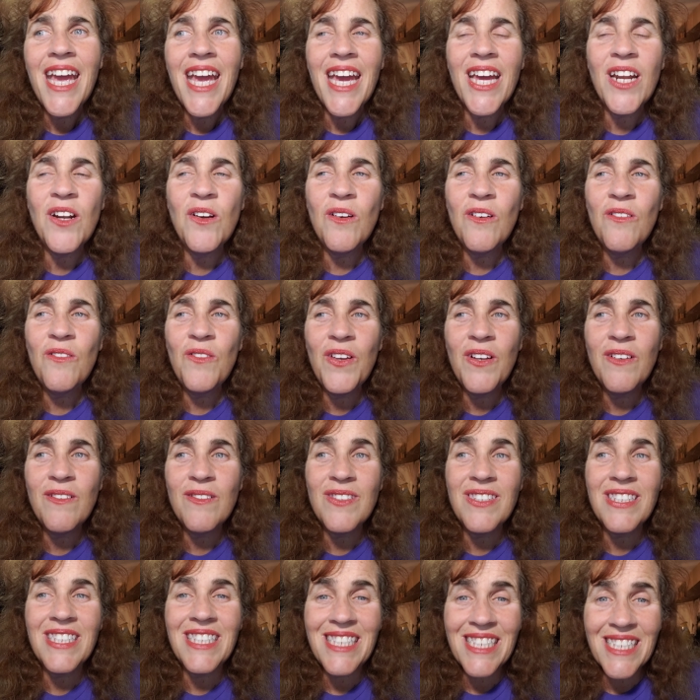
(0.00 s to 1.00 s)
In a review
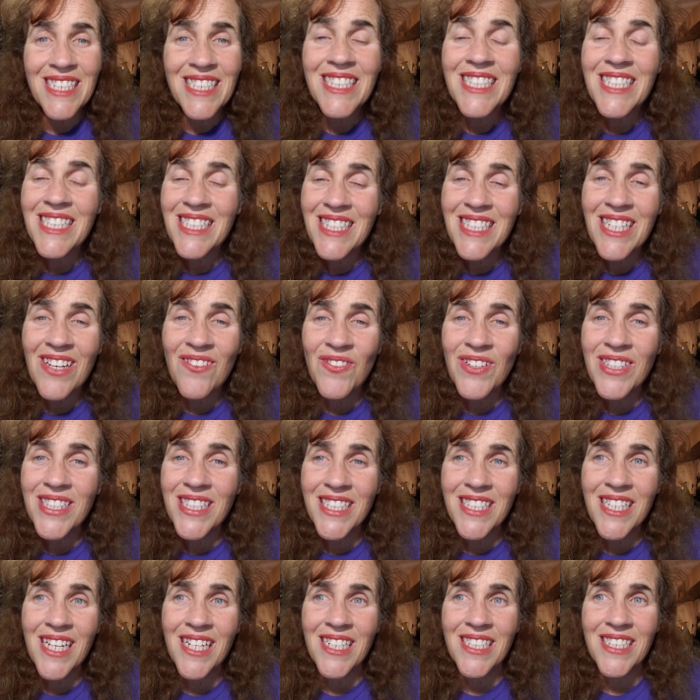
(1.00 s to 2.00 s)
of 67
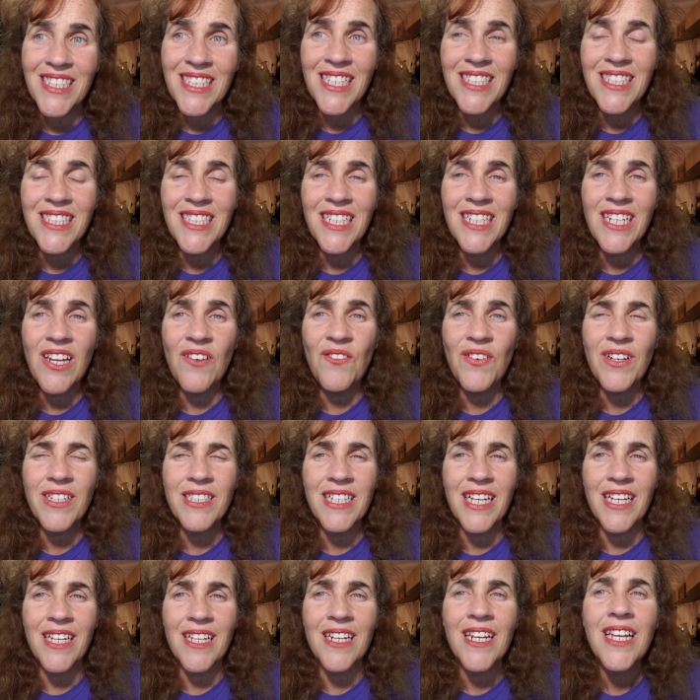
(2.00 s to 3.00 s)
studies, that's
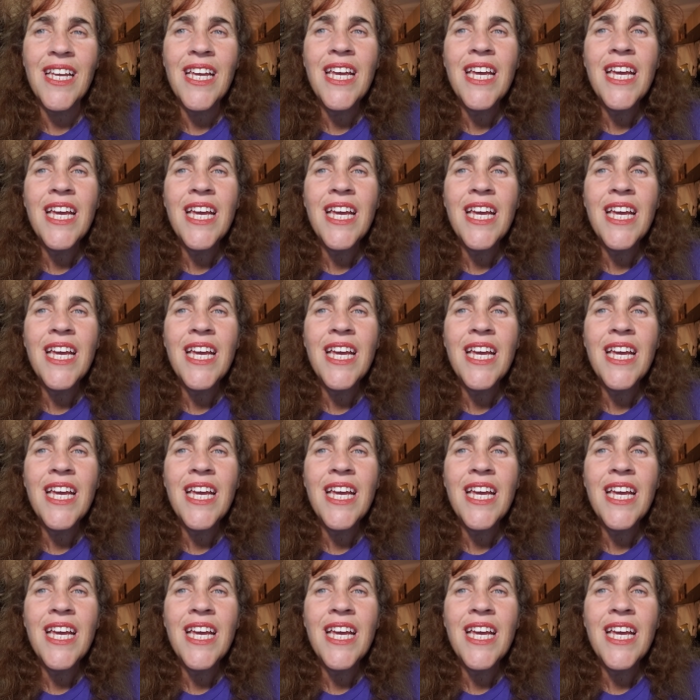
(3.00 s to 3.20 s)
significant.